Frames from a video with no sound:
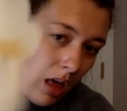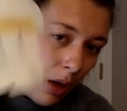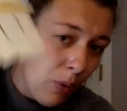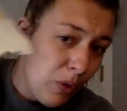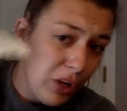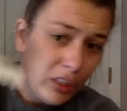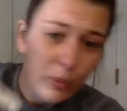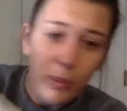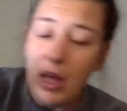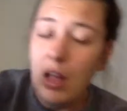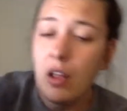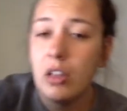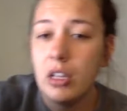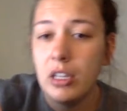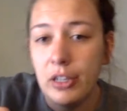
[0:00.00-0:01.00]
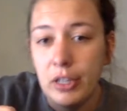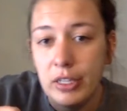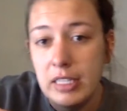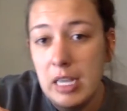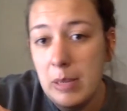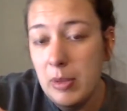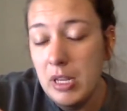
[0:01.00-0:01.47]
Worked well. You can
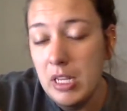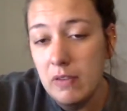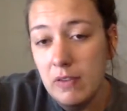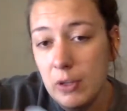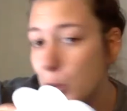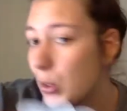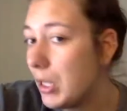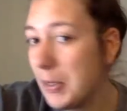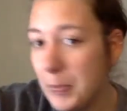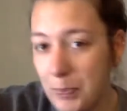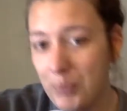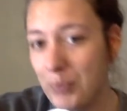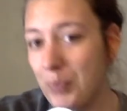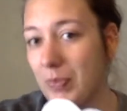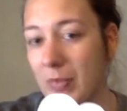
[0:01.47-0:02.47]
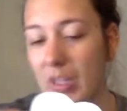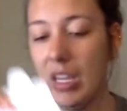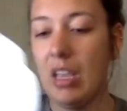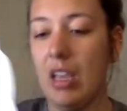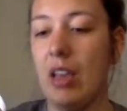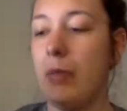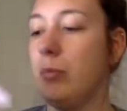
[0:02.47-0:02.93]
tape it individually.
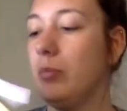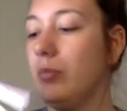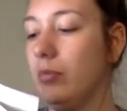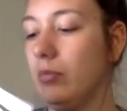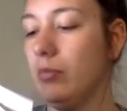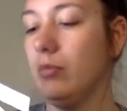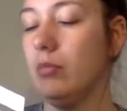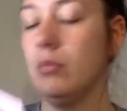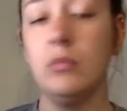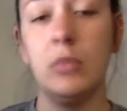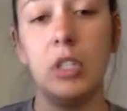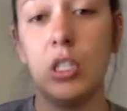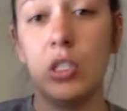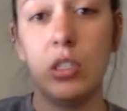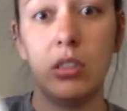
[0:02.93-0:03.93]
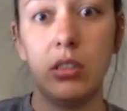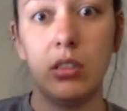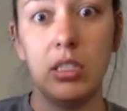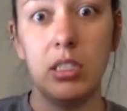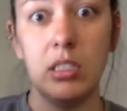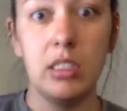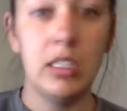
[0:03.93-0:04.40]

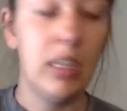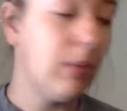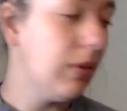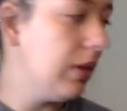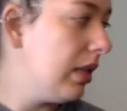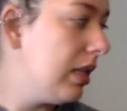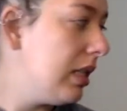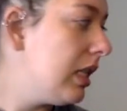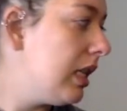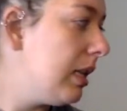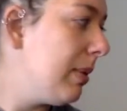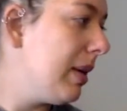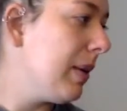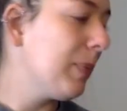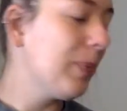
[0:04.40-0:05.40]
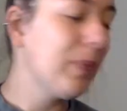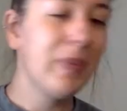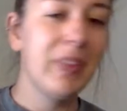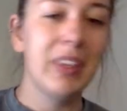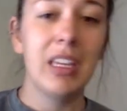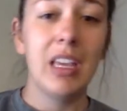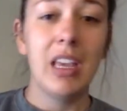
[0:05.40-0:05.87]
This seemed easy to me.
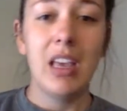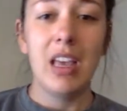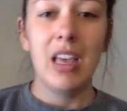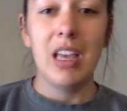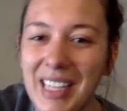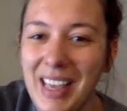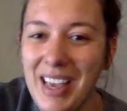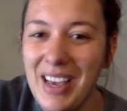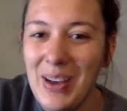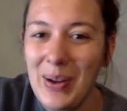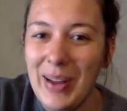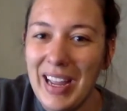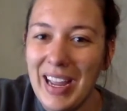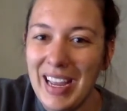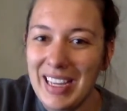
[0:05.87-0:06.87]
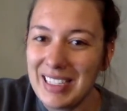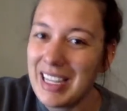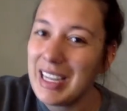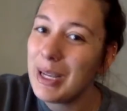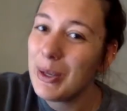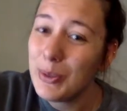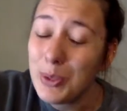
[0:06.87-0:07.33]
Okay guys, thank
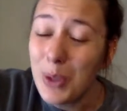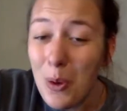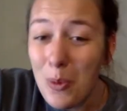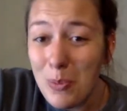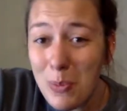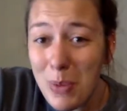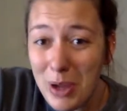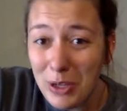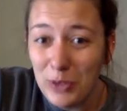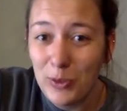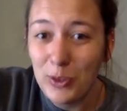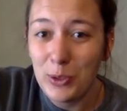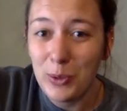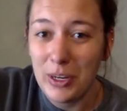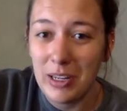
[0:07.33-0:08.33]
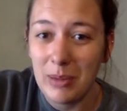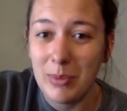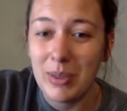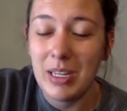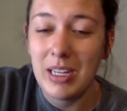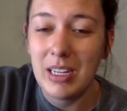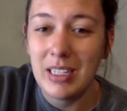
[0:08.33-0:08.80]
you so much for joining
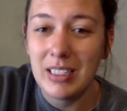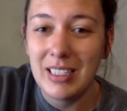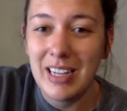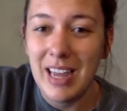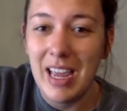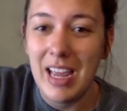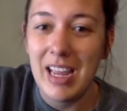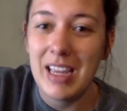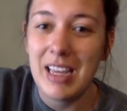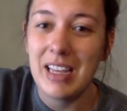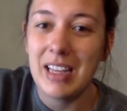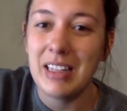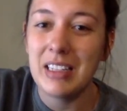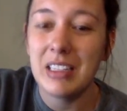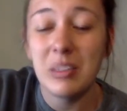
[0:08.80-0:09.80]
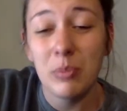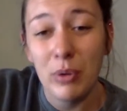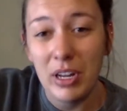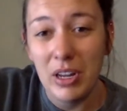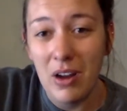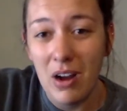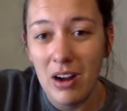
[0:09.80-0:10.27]
me today in
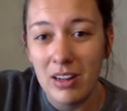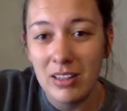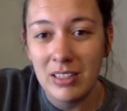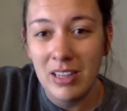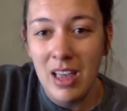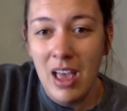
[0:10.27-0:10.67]
spring art.